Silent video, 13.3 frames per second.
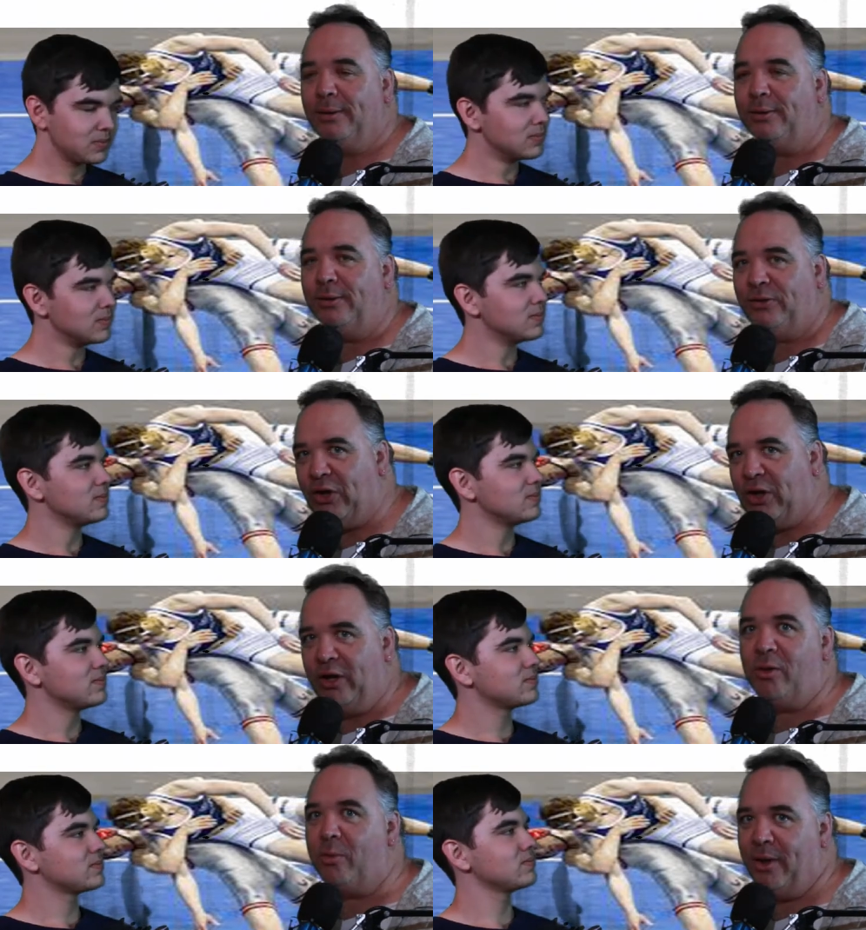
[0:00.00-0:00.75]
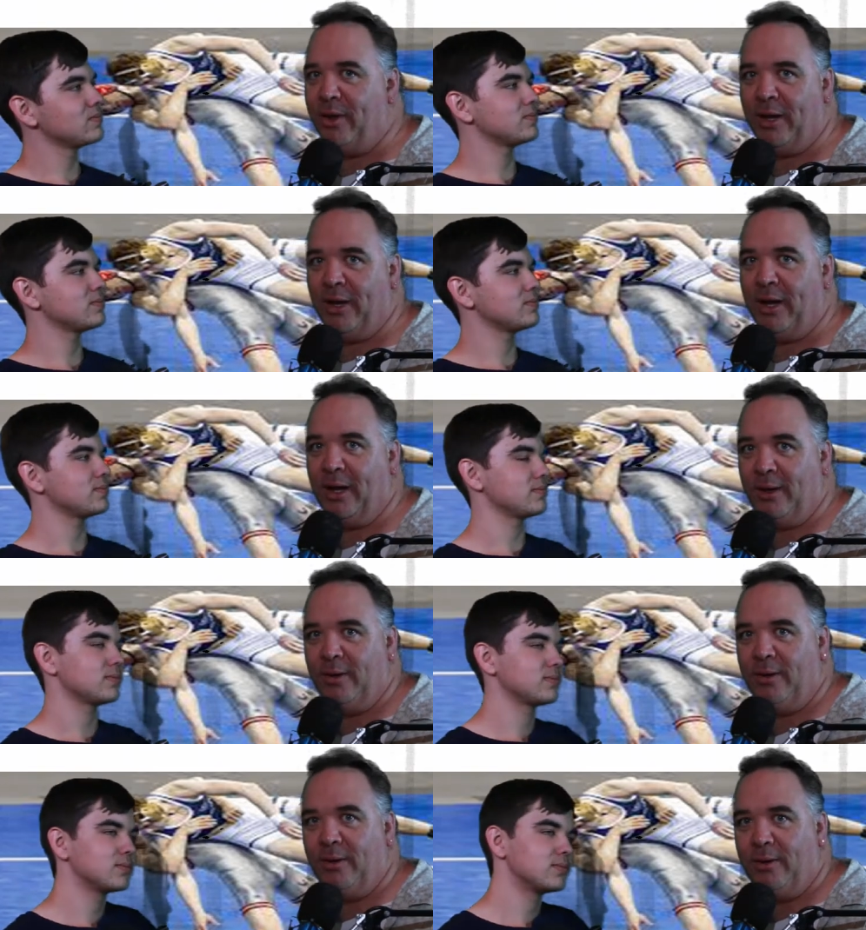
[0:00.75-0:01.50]
Speaker 1: deal with it.
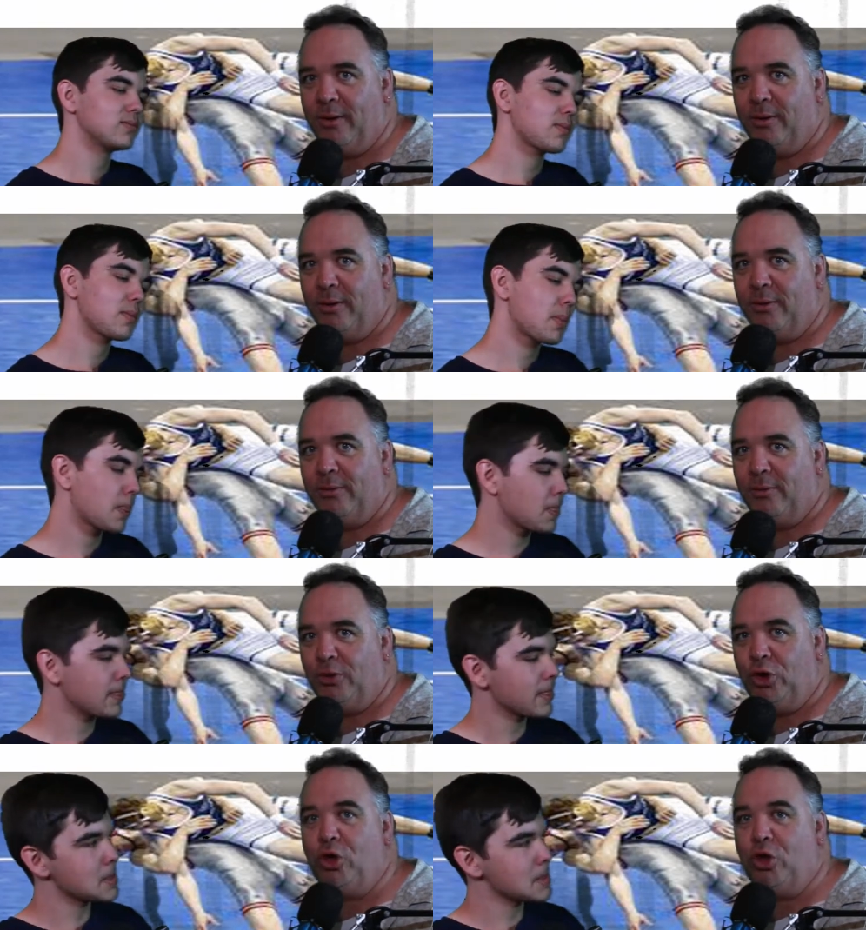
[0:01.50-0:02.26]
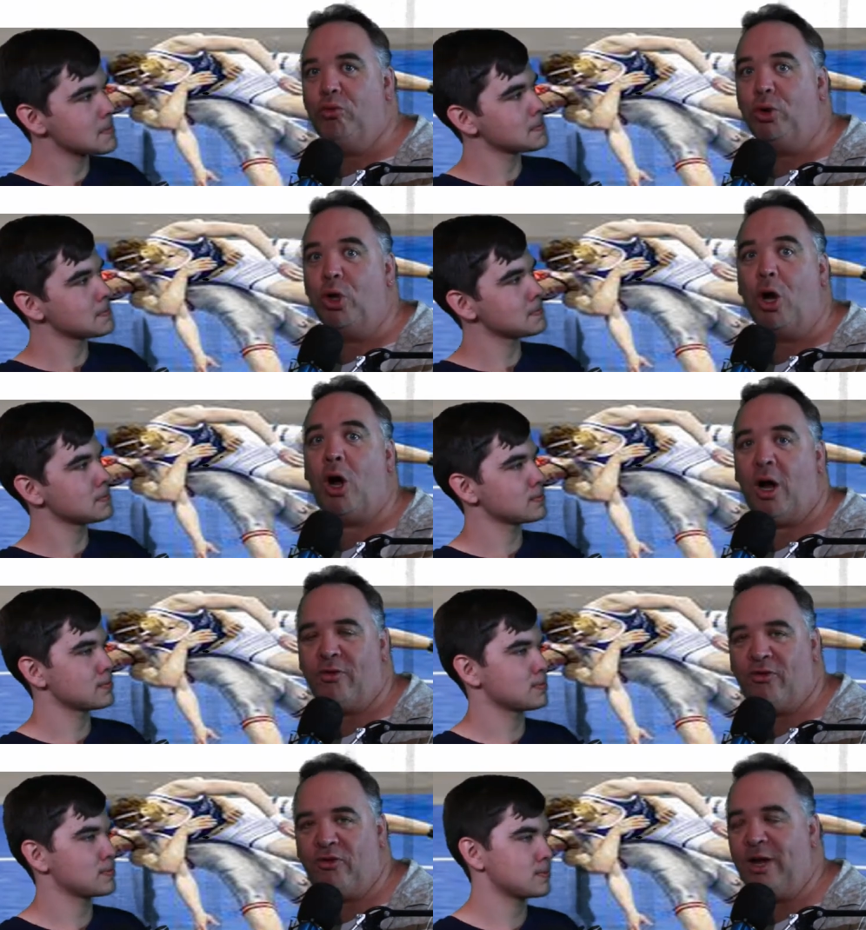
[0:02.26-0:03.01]
You
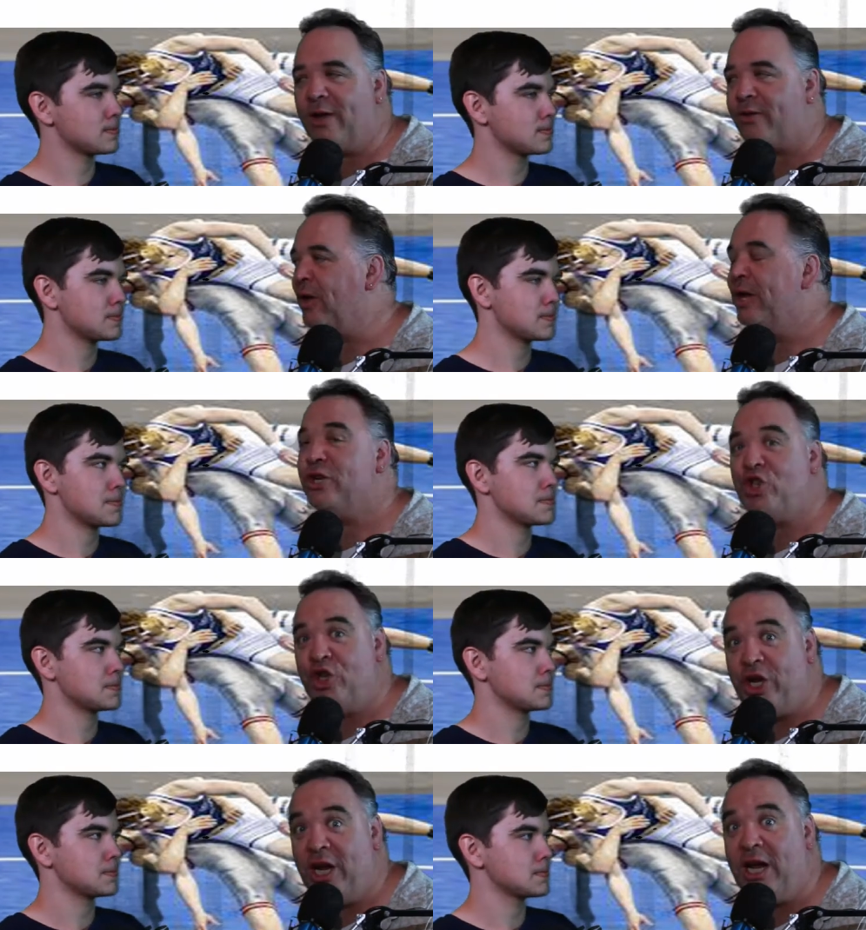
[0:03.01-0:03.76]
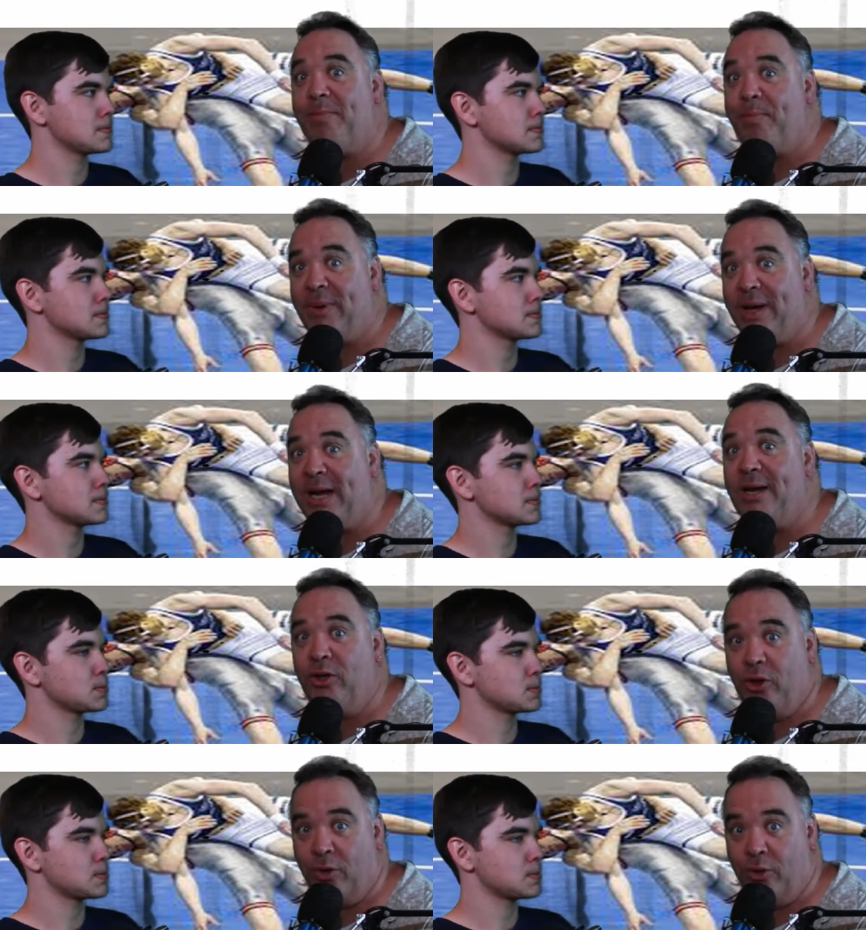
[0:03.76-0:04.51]
lost. Yes, she beat
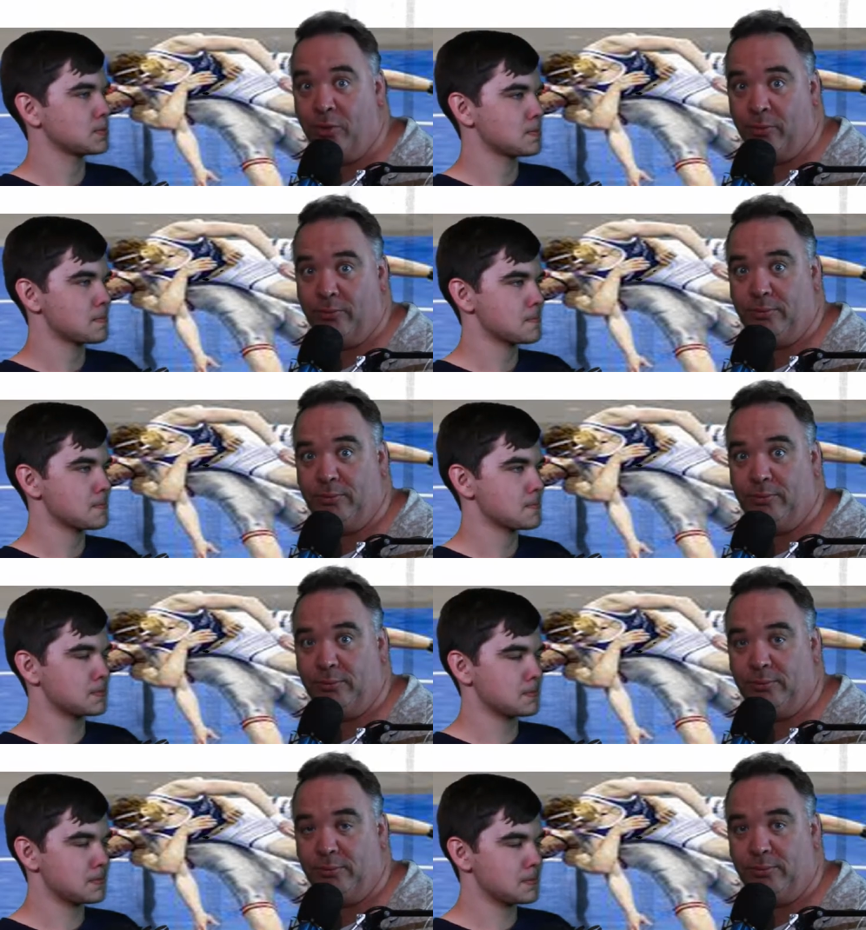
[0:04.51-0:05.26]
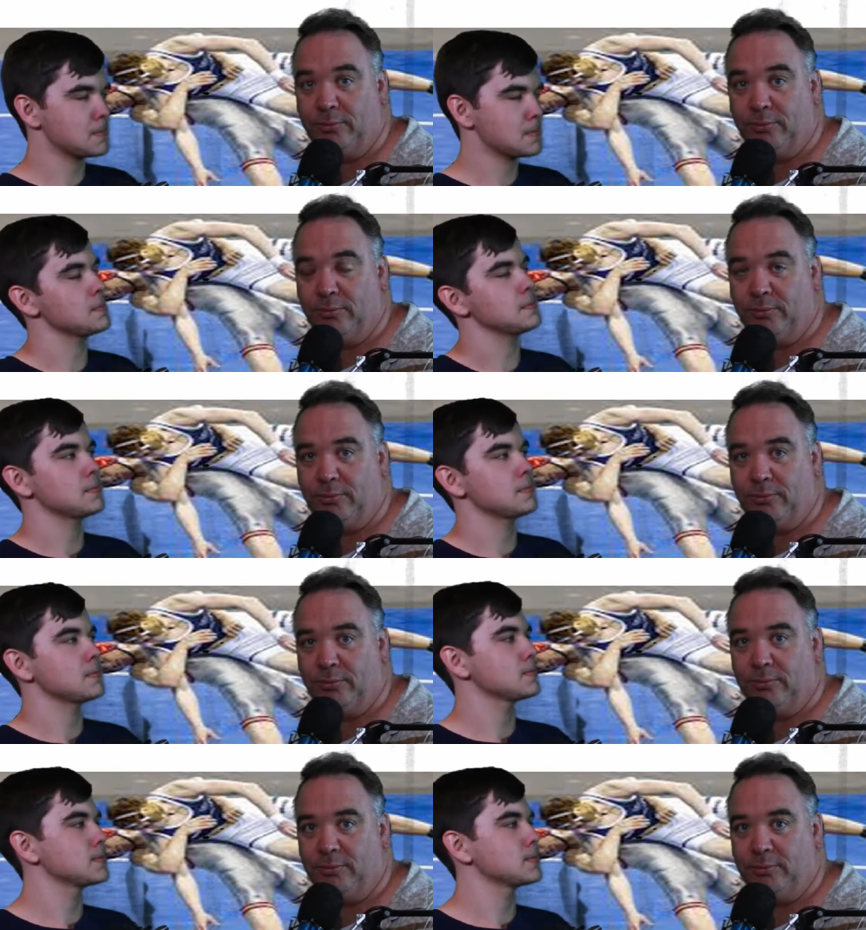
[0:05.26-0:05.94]
you. Mm-hmm. At